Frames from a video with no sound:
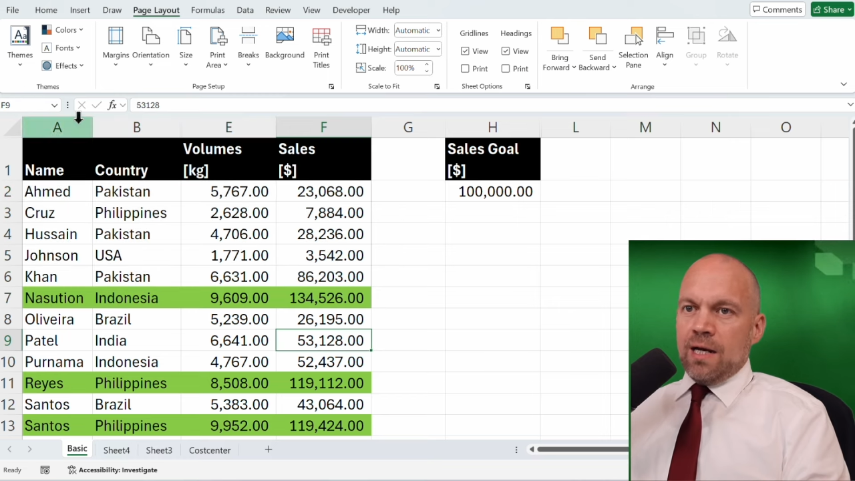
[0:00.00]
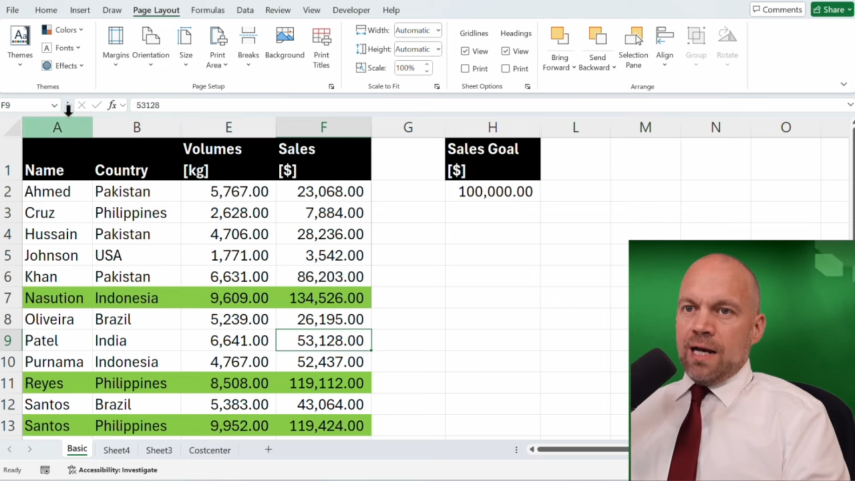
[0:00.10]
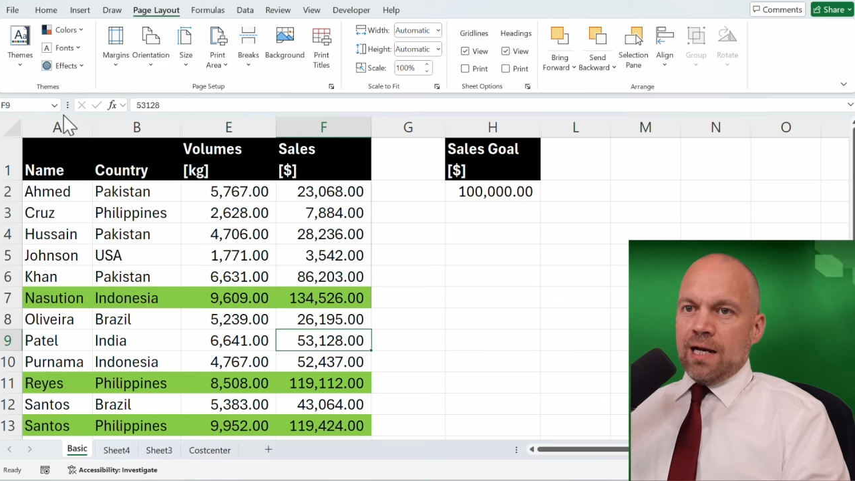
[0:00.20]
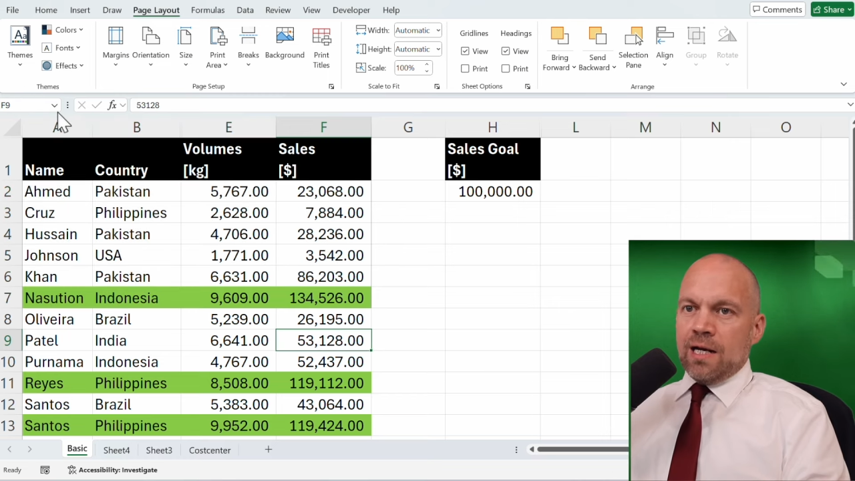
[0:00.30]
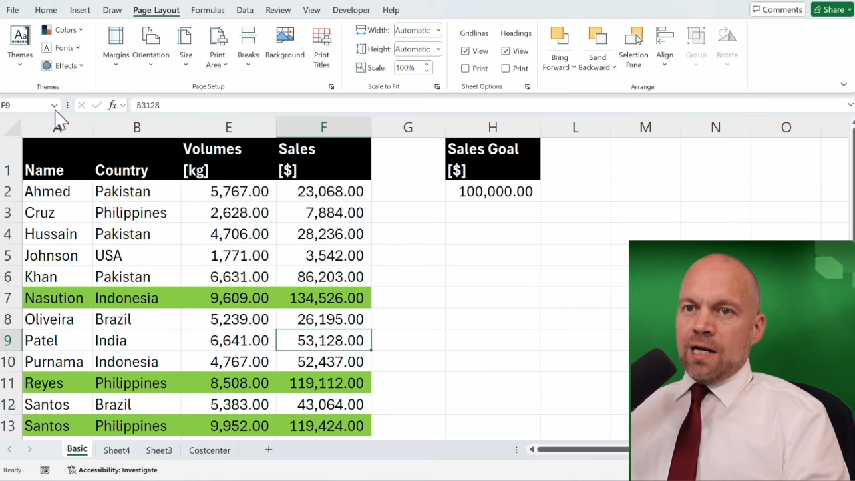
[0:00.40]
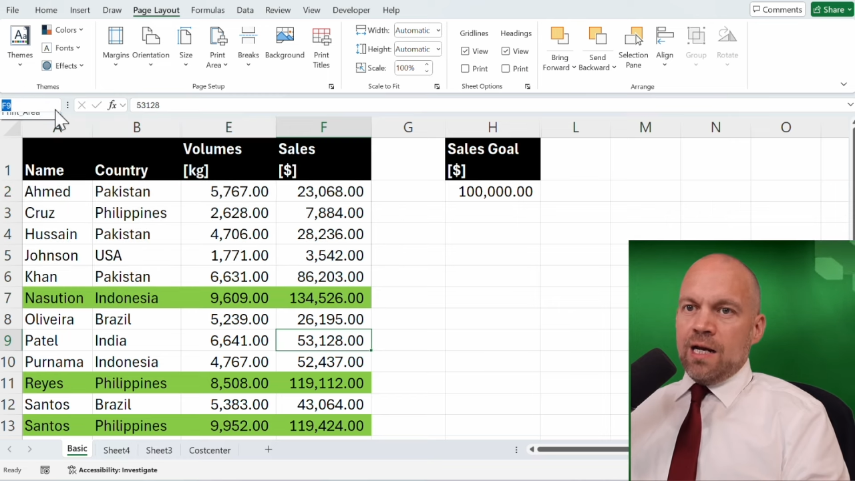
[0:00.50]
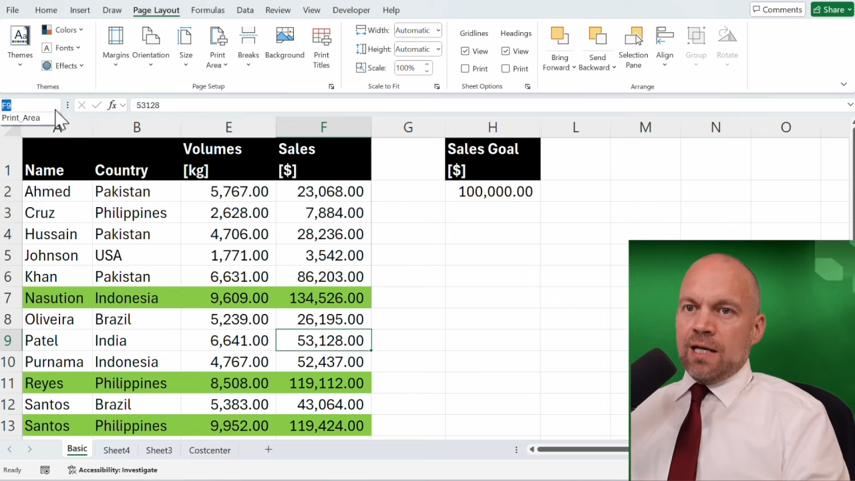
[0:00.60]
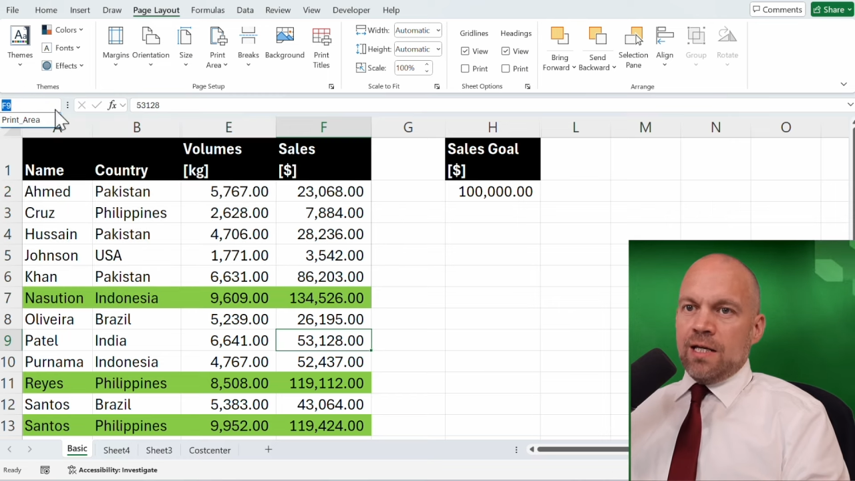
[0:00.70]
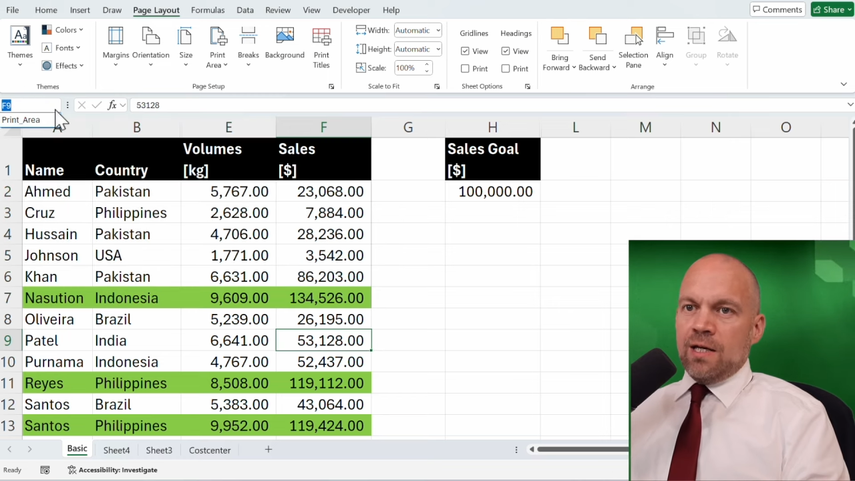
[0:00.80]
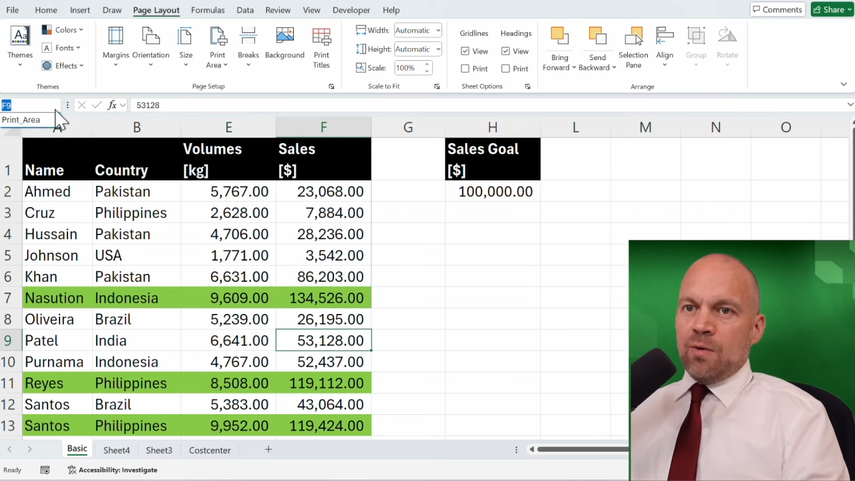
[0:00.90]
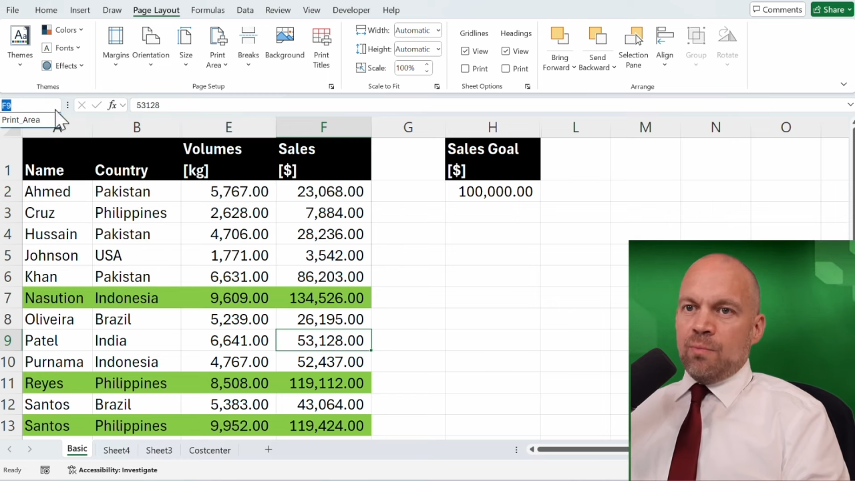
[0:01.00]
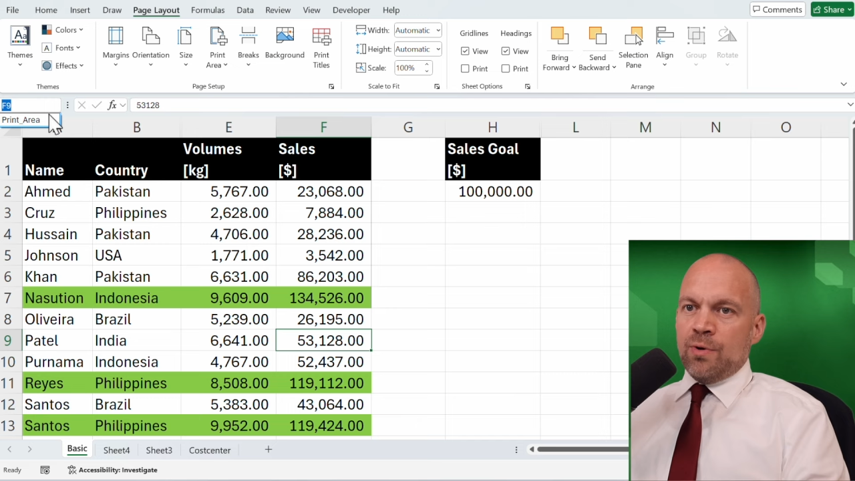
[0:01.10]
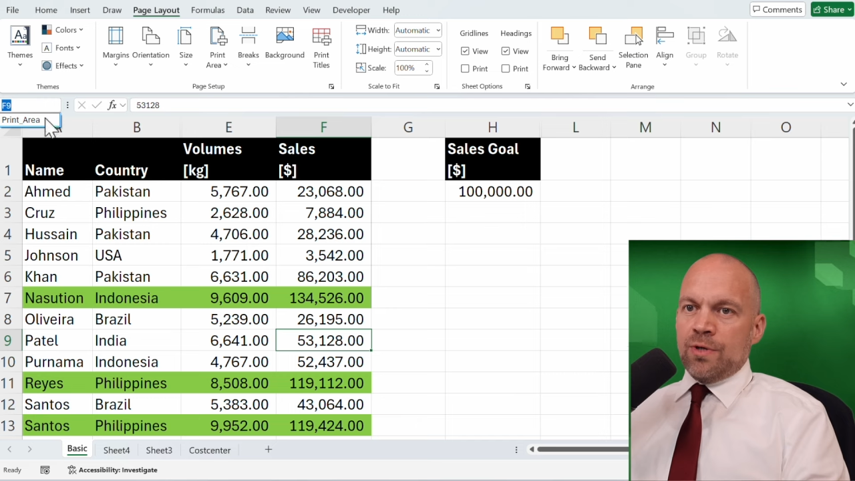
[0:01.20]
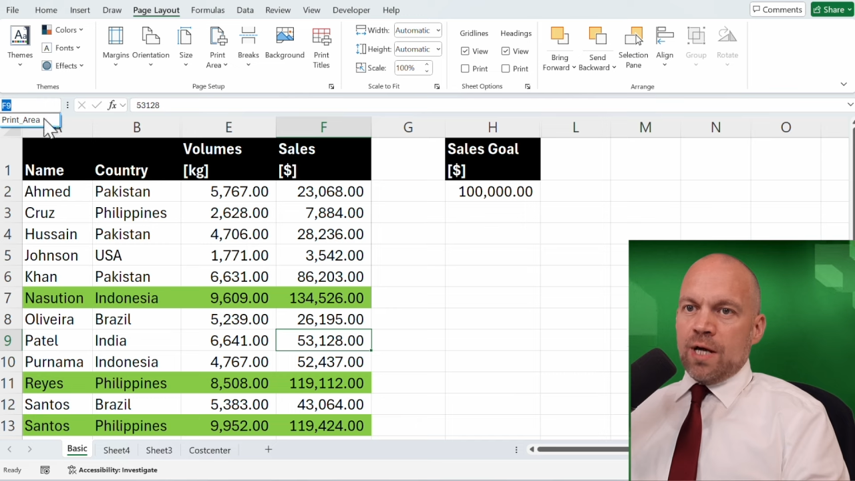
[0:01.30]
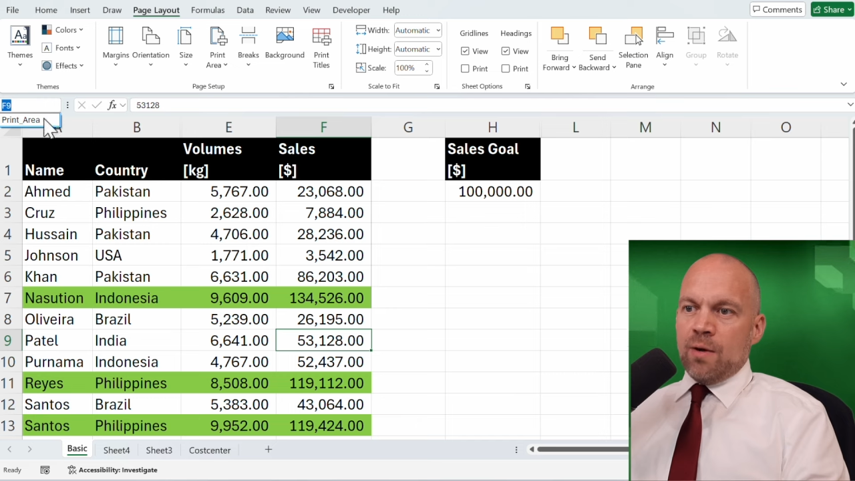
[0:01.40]
and click here on
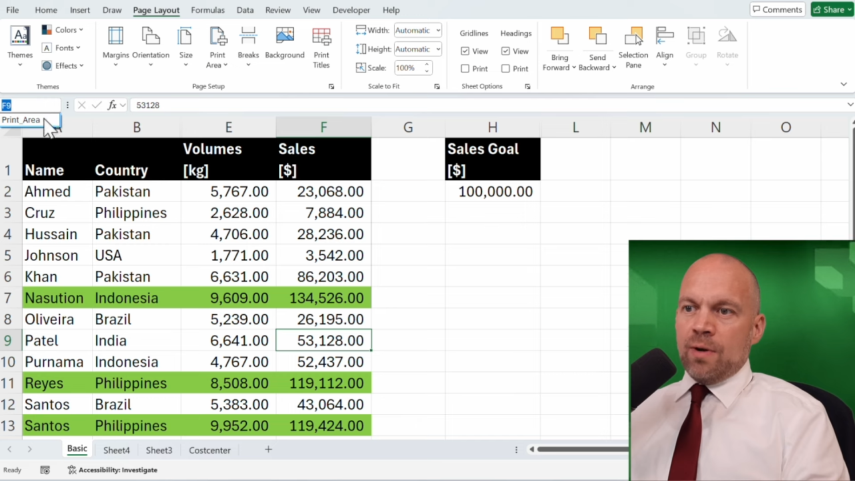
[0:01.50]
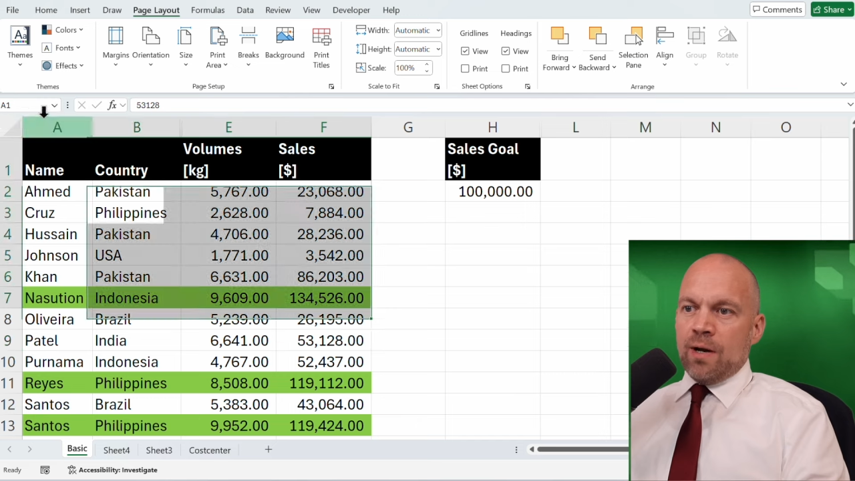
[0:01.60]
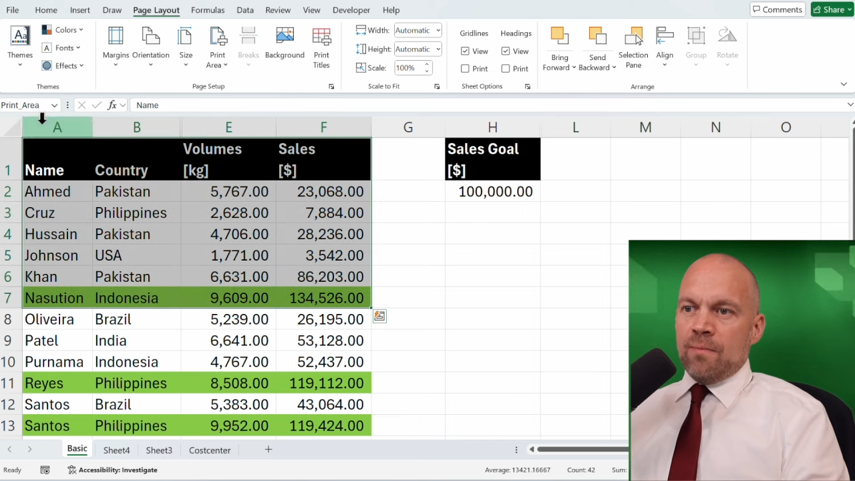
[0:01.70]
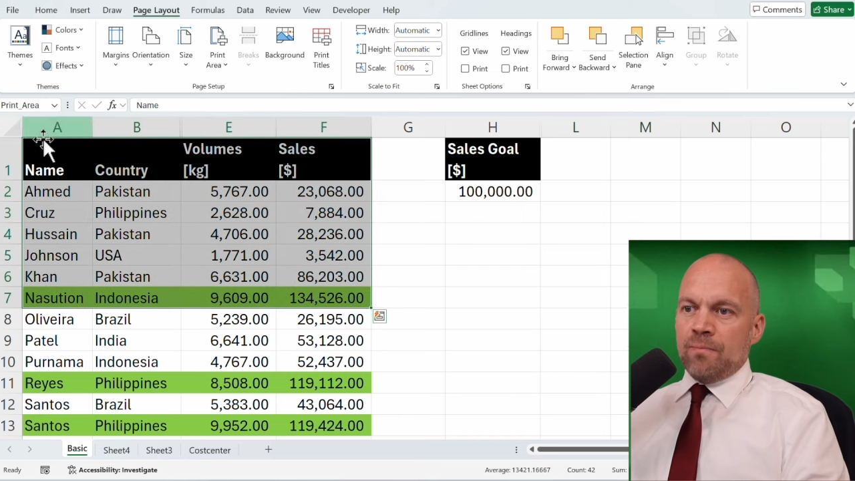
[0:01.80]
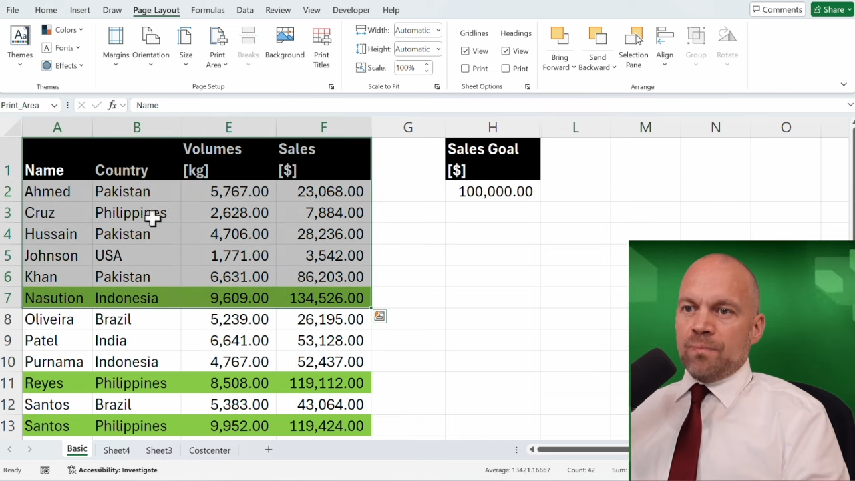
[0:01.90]
print area,